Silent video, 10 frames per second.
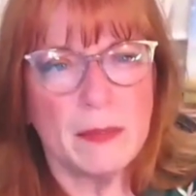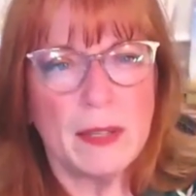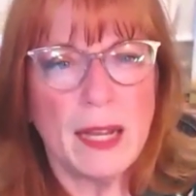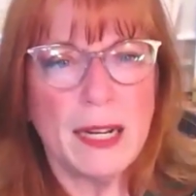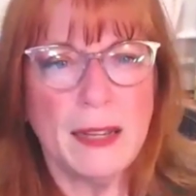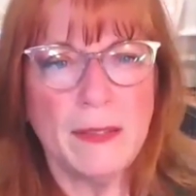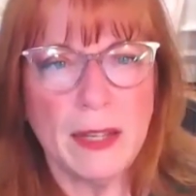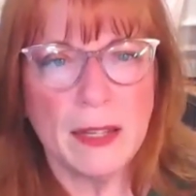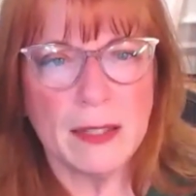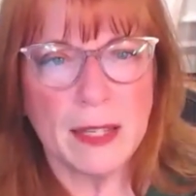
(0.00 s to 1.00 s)
kind of giving
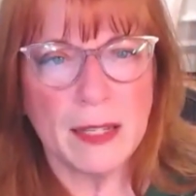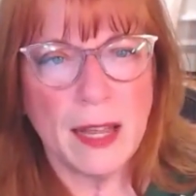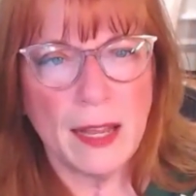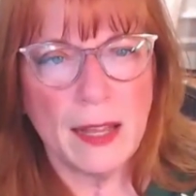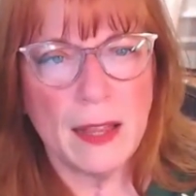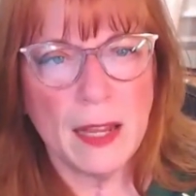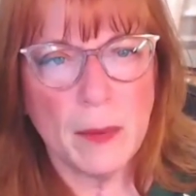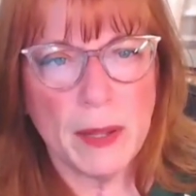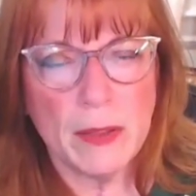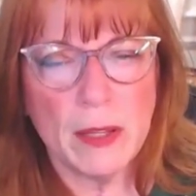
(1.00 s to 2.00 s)
us like, hey, think
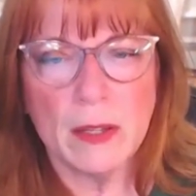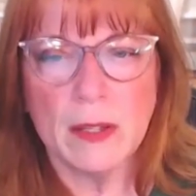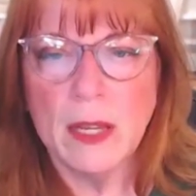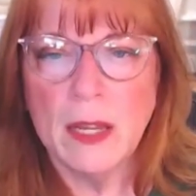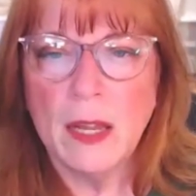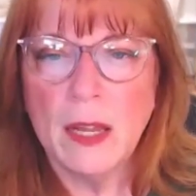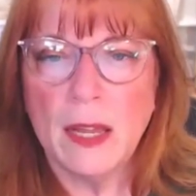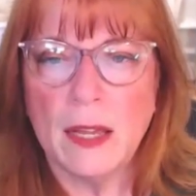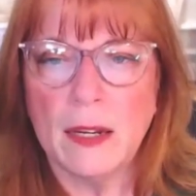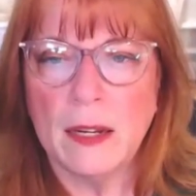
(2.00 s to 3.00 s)
about this.
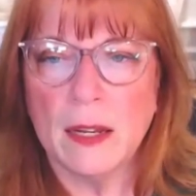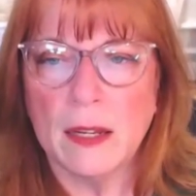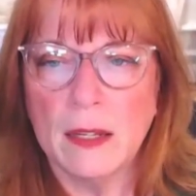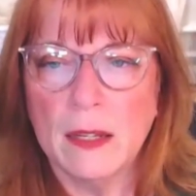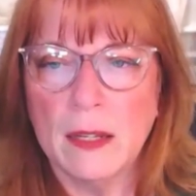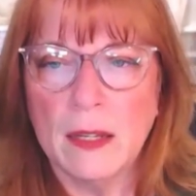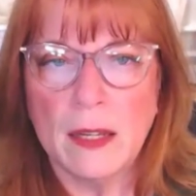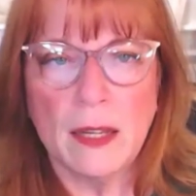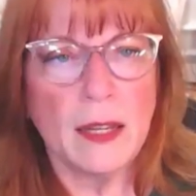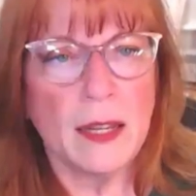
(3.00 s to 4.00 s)
And
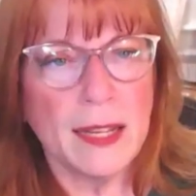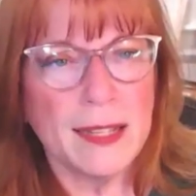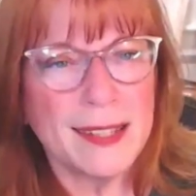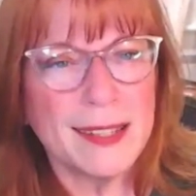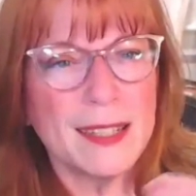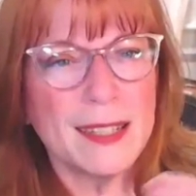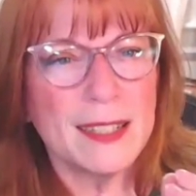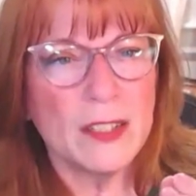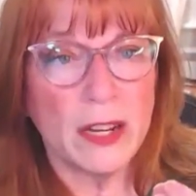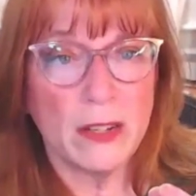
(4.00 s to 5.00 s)
it's a little
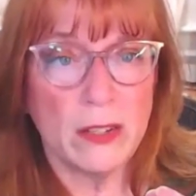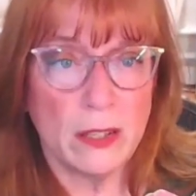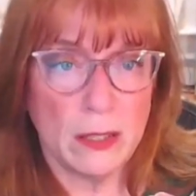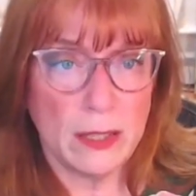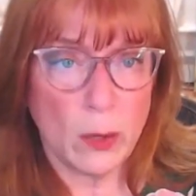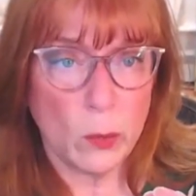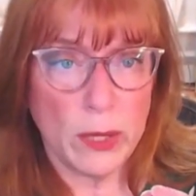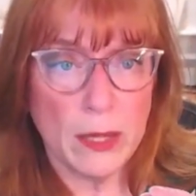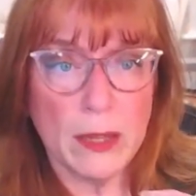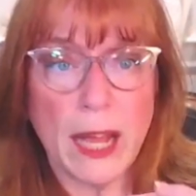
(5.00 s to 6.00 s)
suggestions that
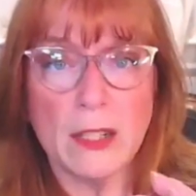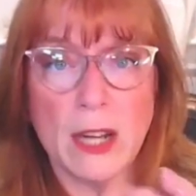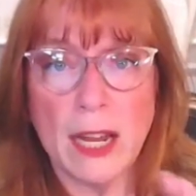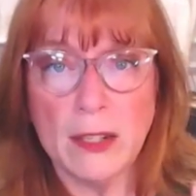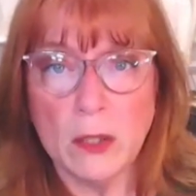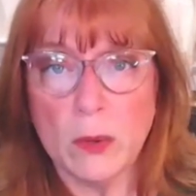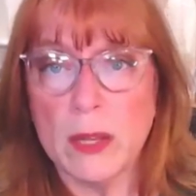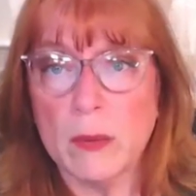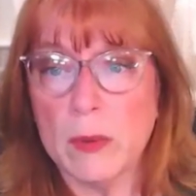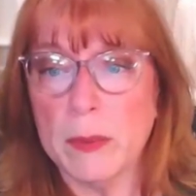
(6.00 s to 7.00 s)
we latch onto, and
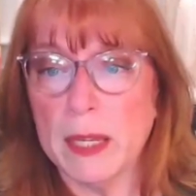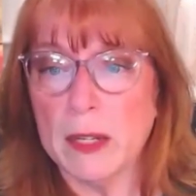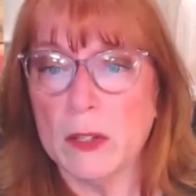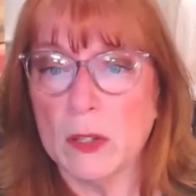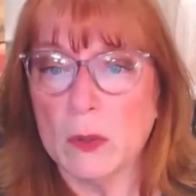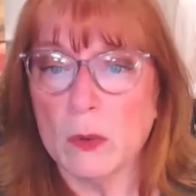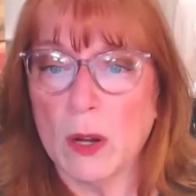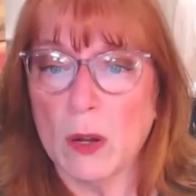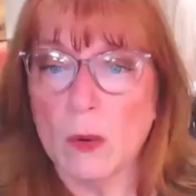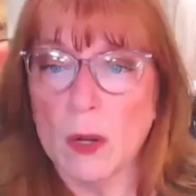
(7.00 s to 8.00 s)
then we begin to
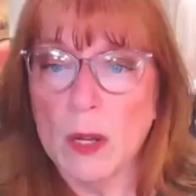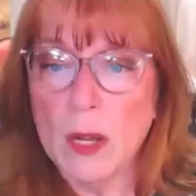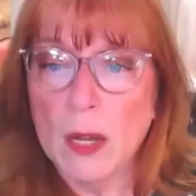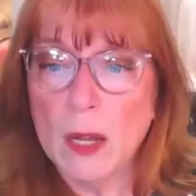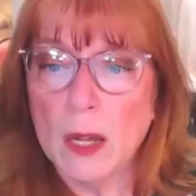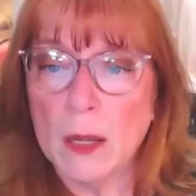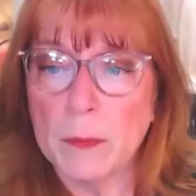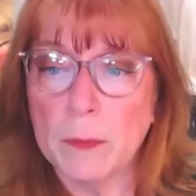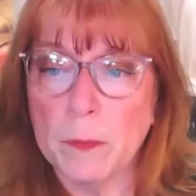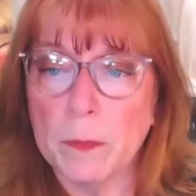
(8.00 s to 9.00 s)
grow. Um,